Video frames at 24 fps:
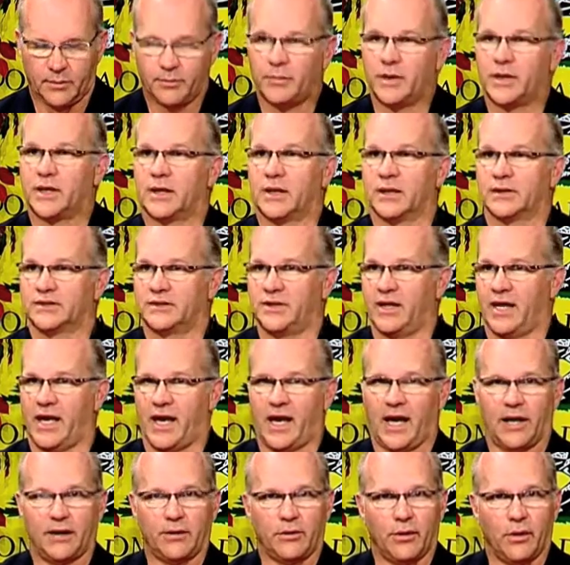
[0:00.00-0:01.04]
because they
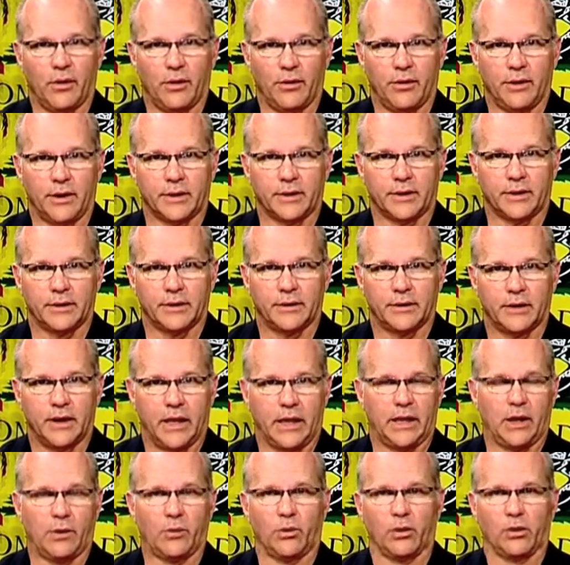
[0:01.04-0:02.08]
hadn't heard it
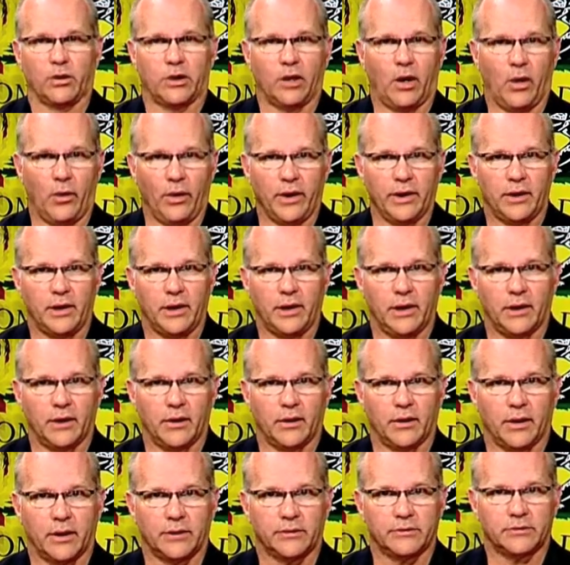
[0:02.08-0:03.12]
and they weren't going to
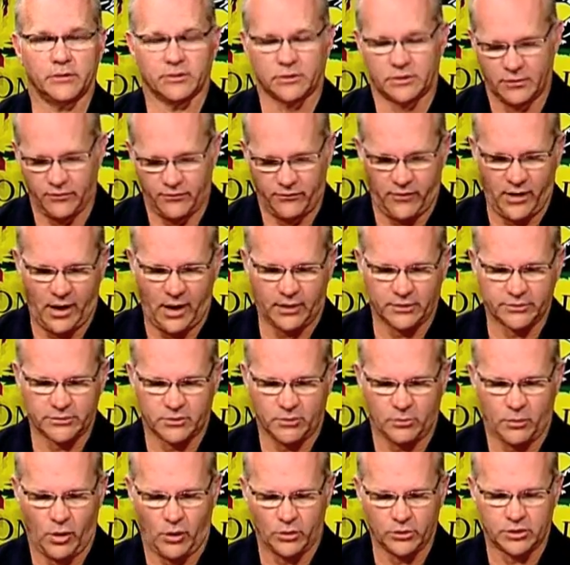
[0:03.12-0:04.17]
hear it. So she files
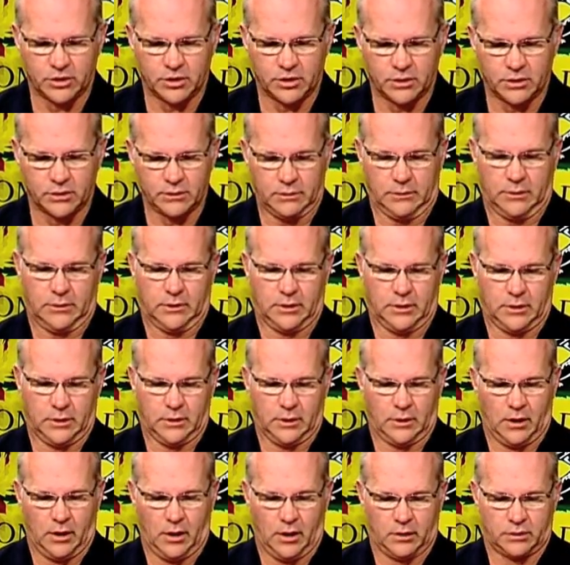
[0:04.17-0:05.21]
a motion,
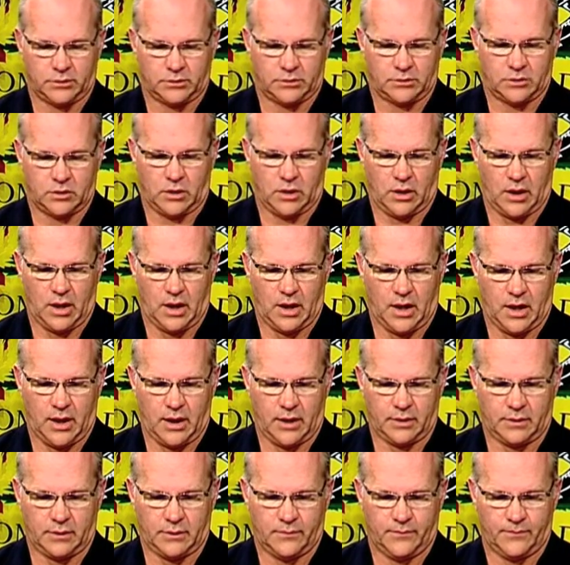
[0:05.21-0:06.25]

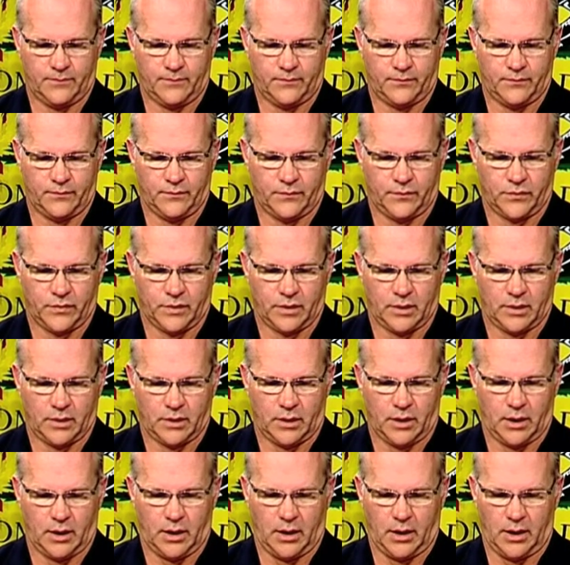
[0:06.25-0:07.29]
July,
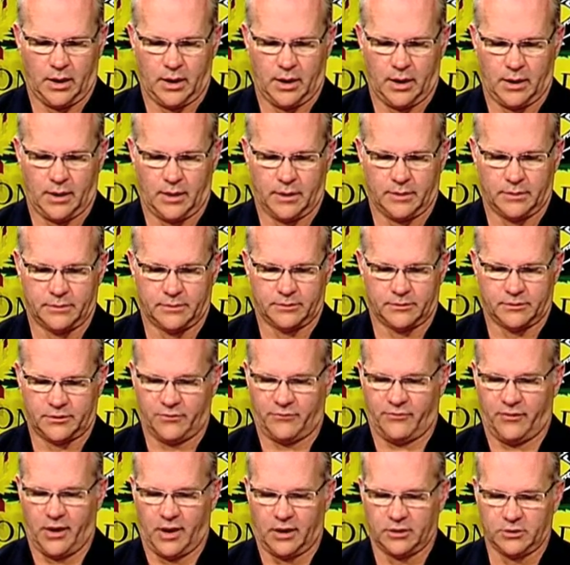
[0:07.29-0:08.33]
uh, she
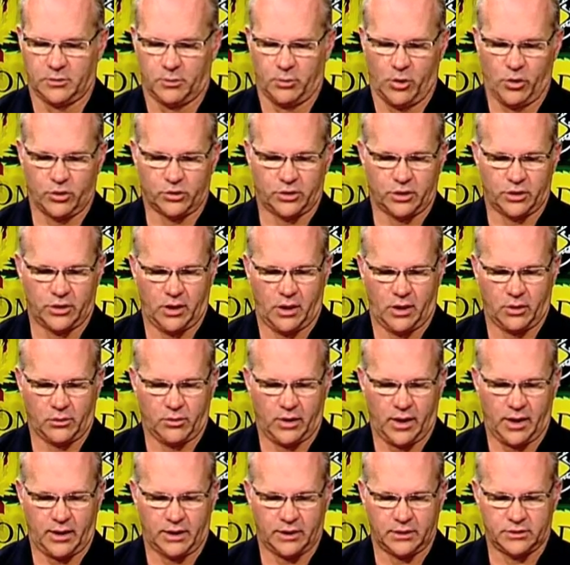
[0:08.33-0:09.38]
filed a motion
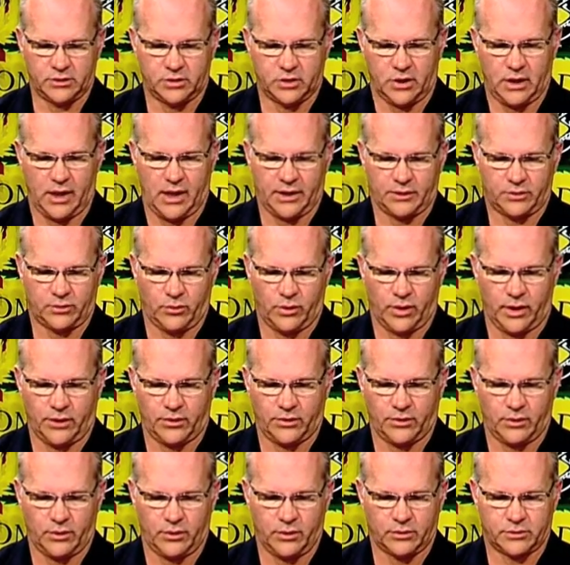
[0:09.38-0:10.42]
already on July
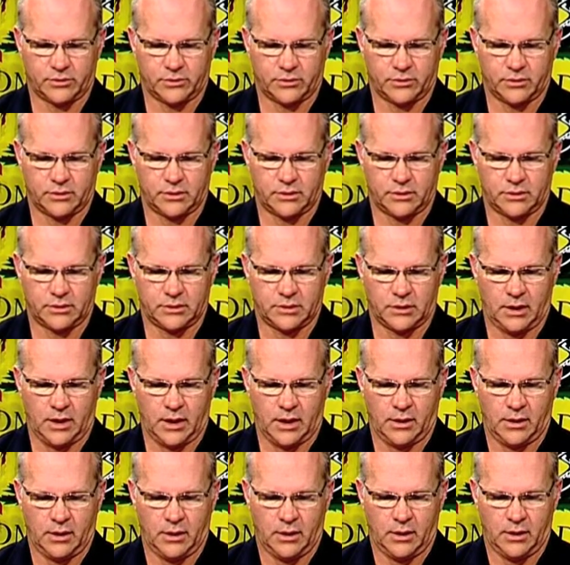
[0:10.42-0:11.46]
twenty-third, so we're going to
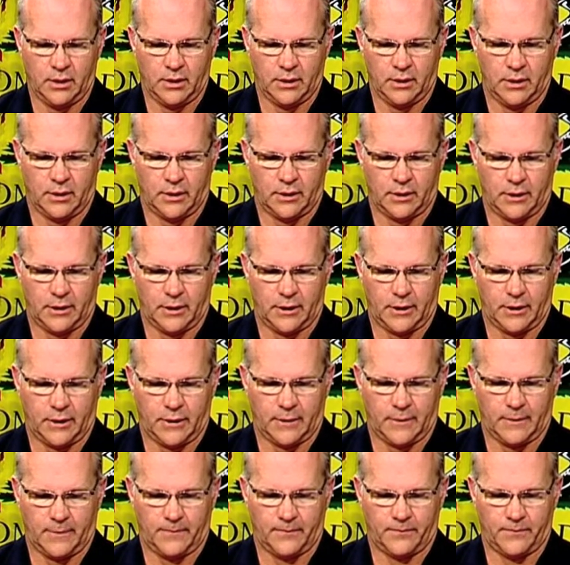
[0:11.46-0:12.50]
July,
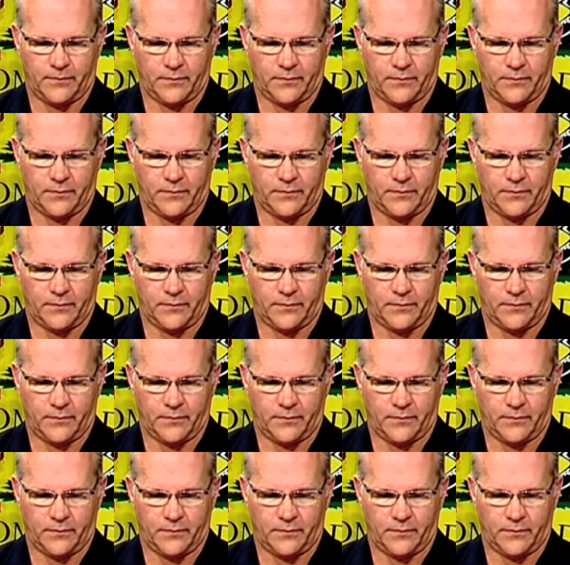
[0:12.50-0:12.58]
uh,